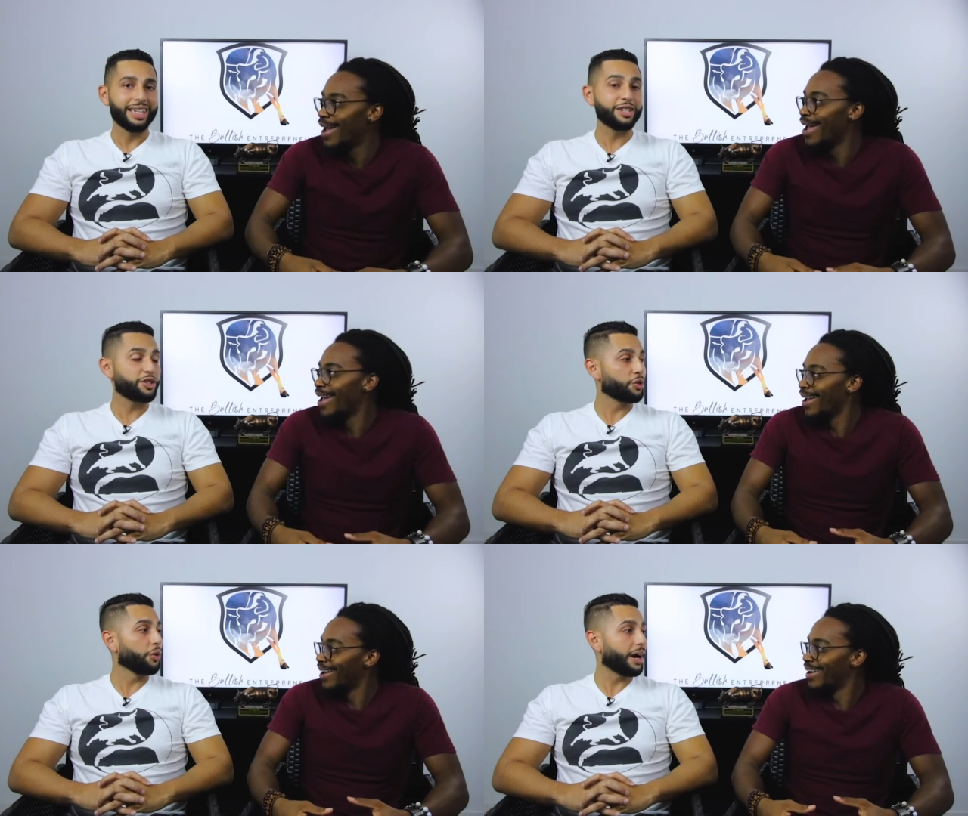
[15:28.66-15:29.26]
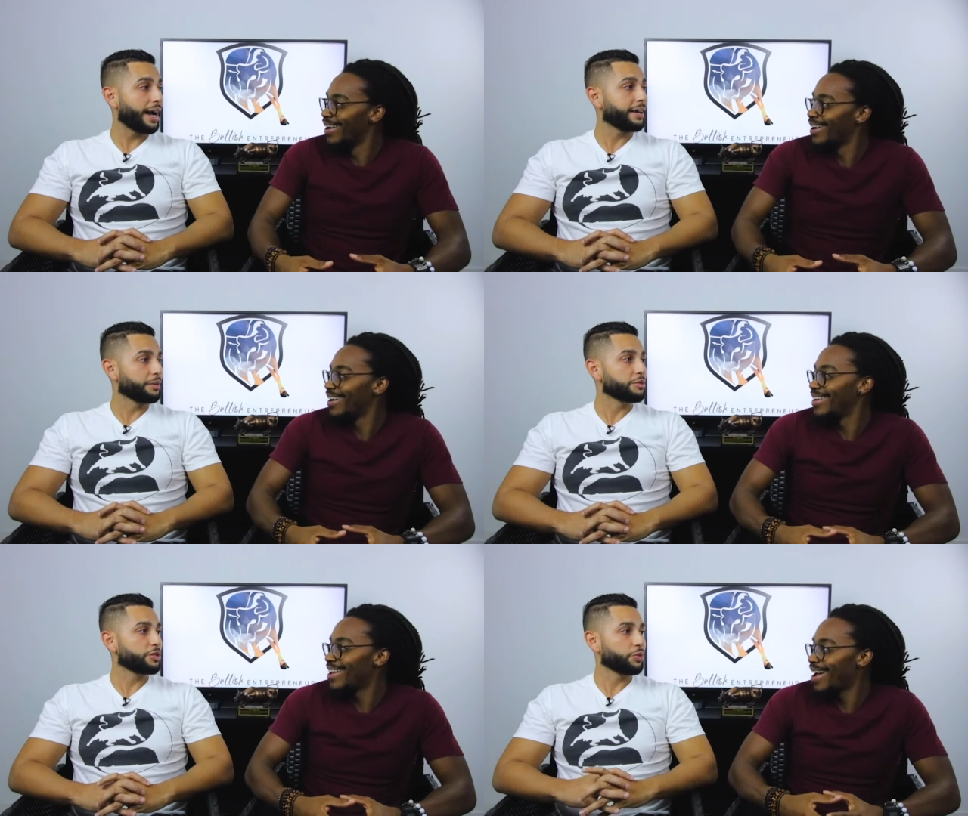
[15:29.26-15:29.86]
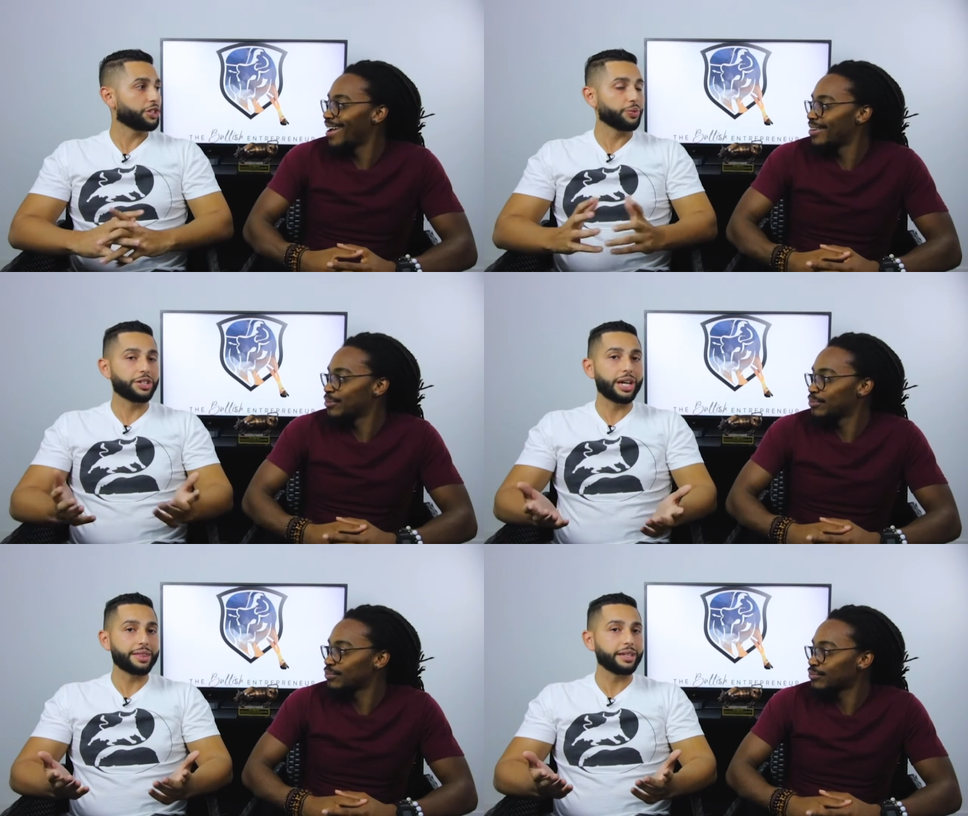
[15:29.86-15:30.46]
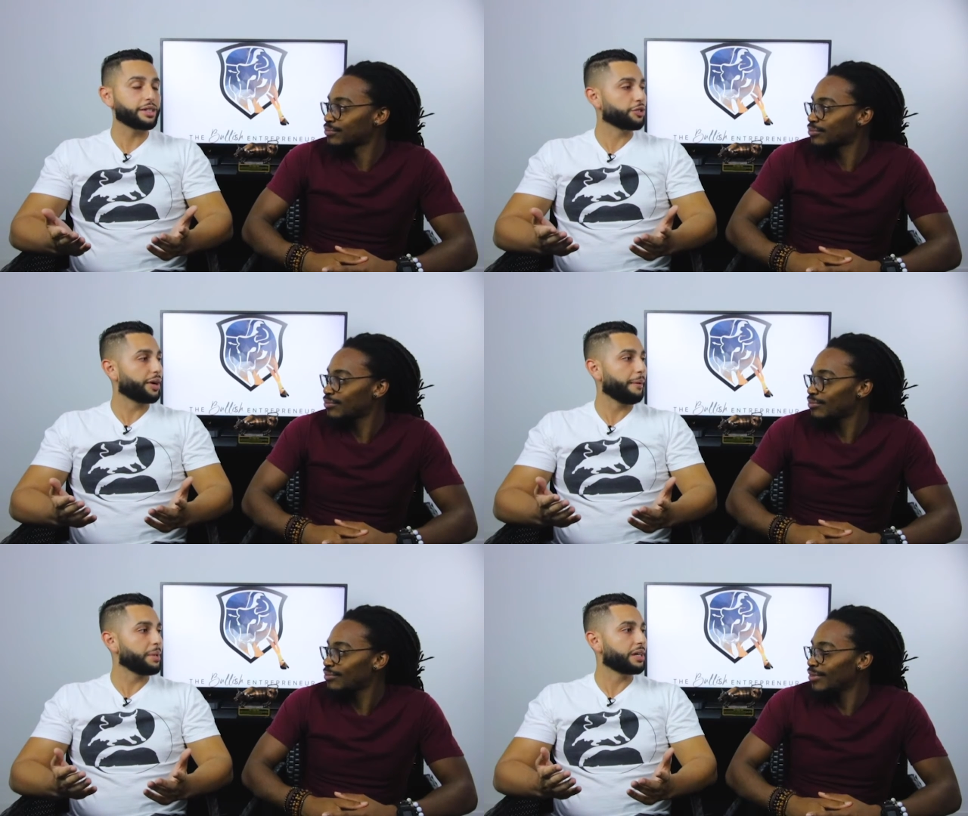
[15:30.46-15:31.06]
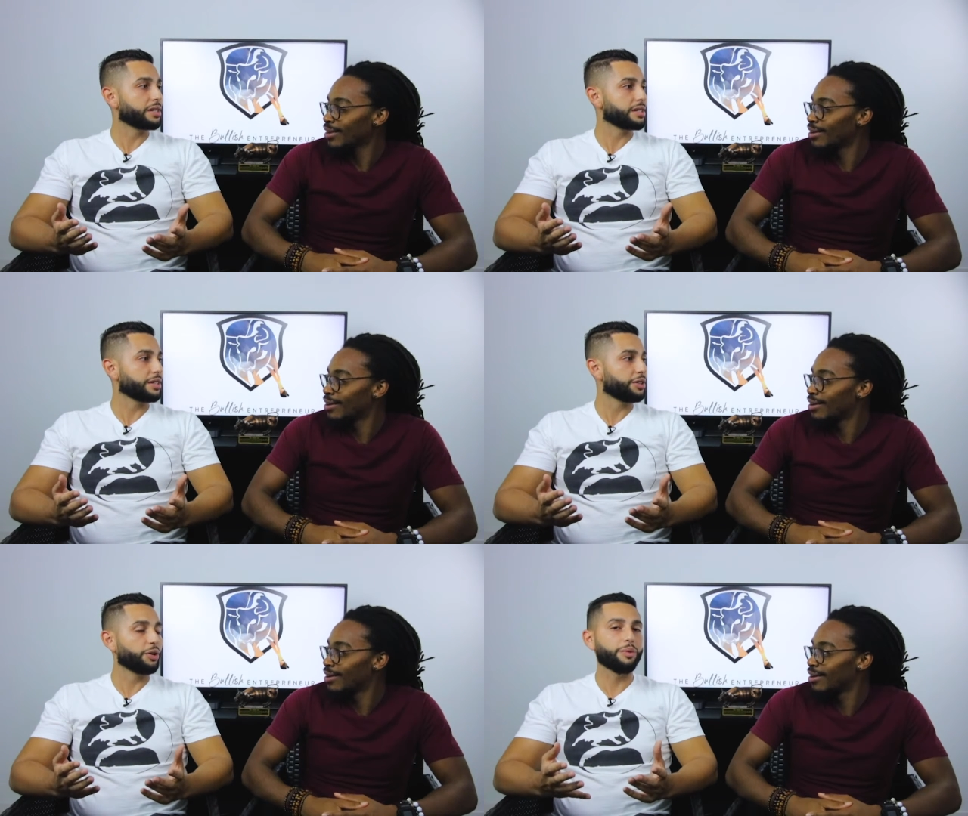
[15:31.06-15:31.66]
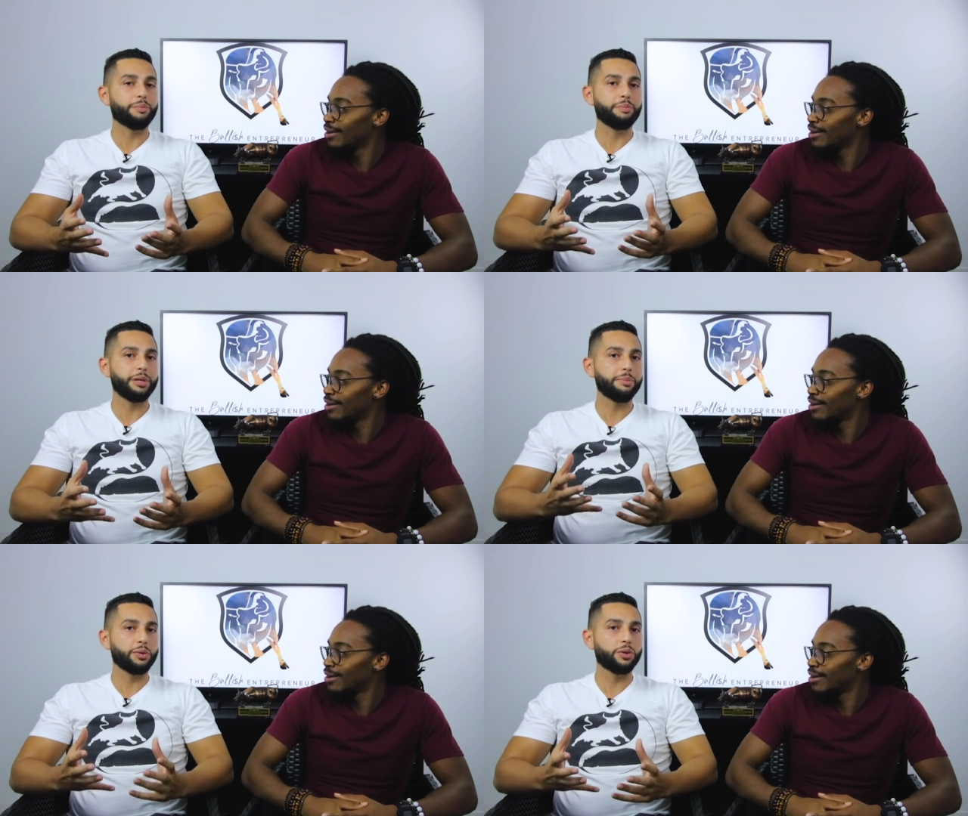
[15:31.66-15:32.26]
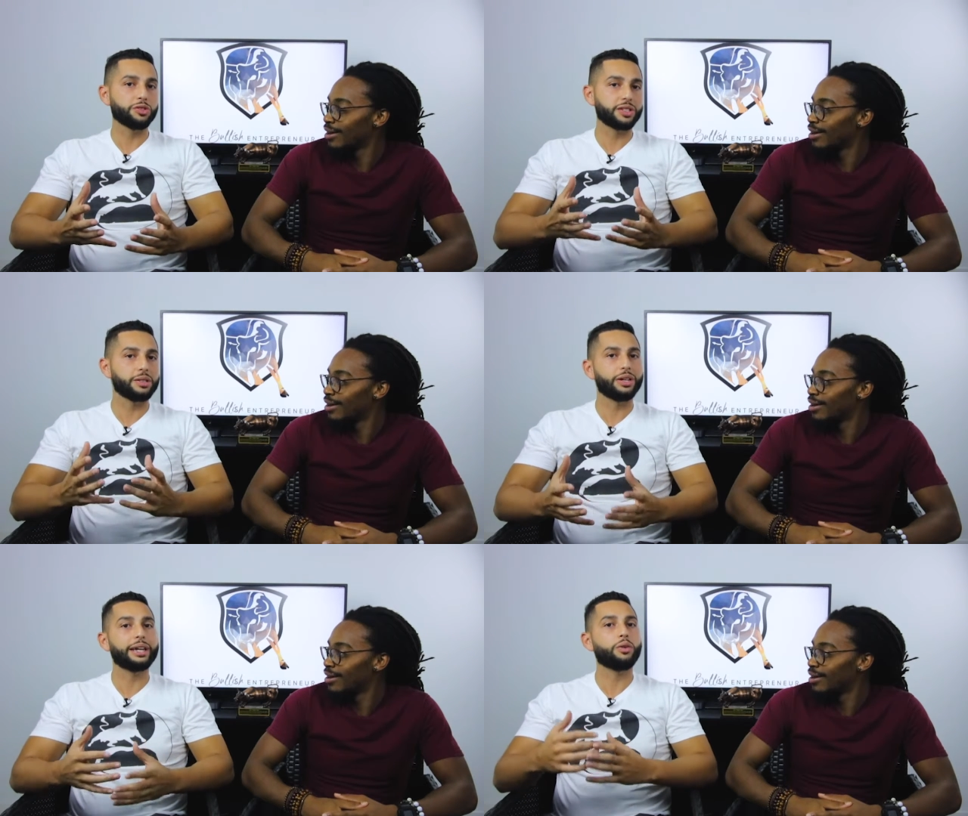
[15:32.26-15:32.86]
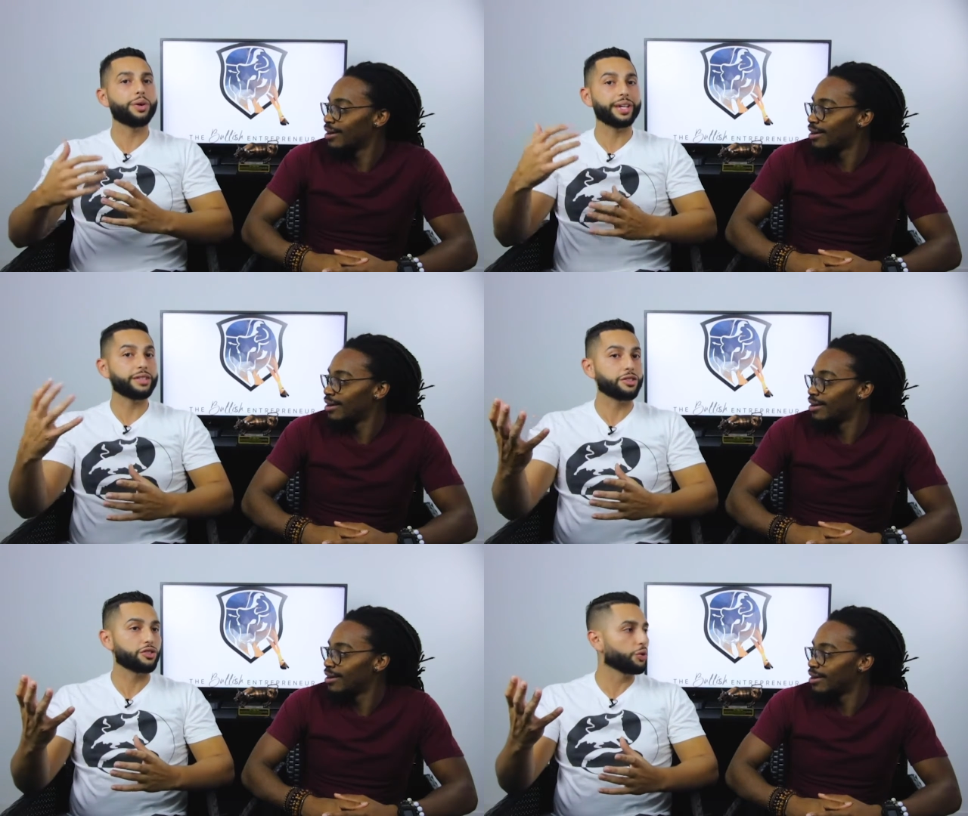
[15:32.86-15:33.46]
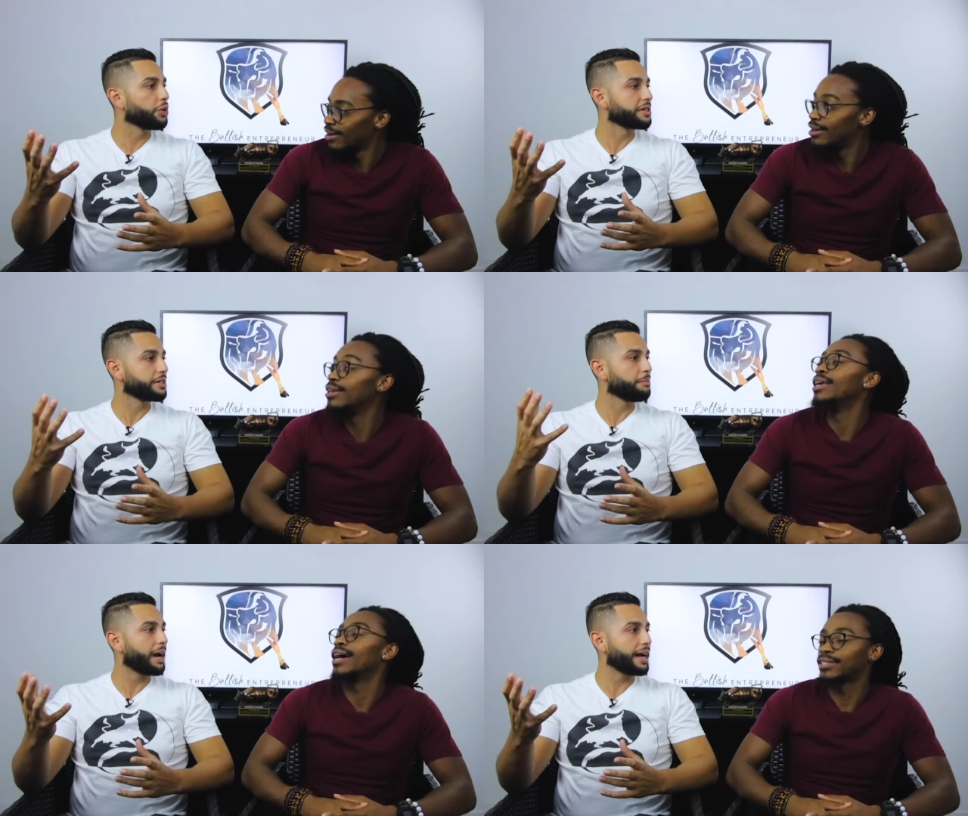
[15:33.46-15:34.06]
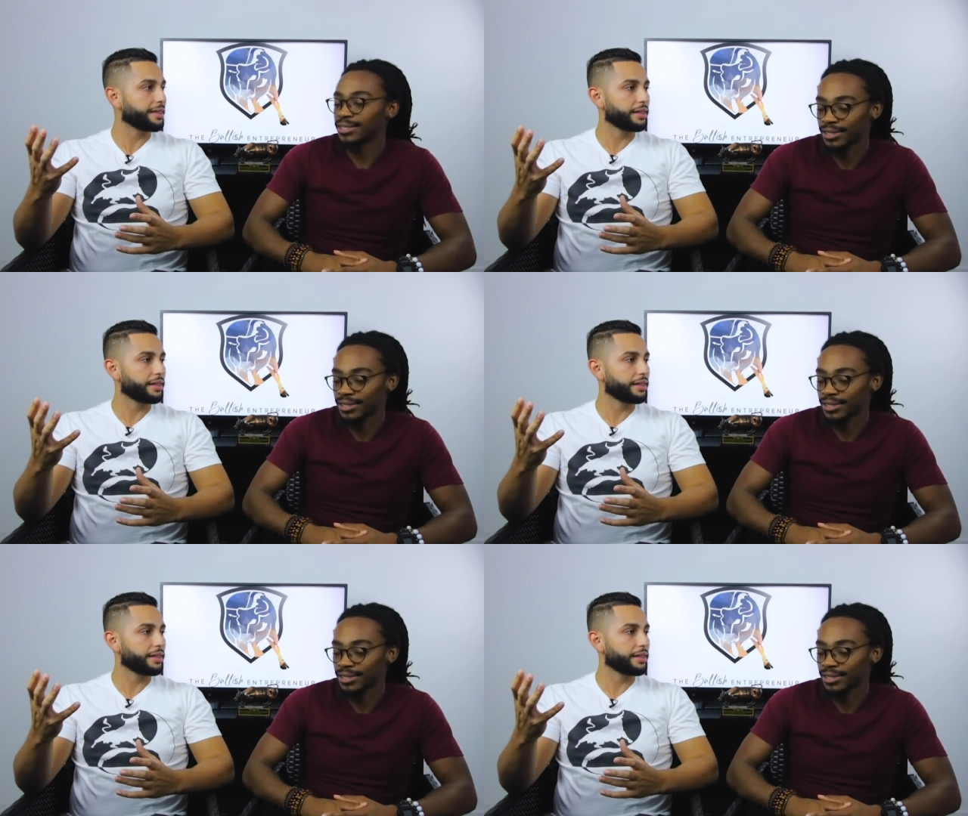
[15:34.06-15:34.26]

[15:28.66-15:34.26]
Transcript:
Speaker 1: in-store items, yeah. which, which I think is great because, you know, people still like going into stores to yes. buy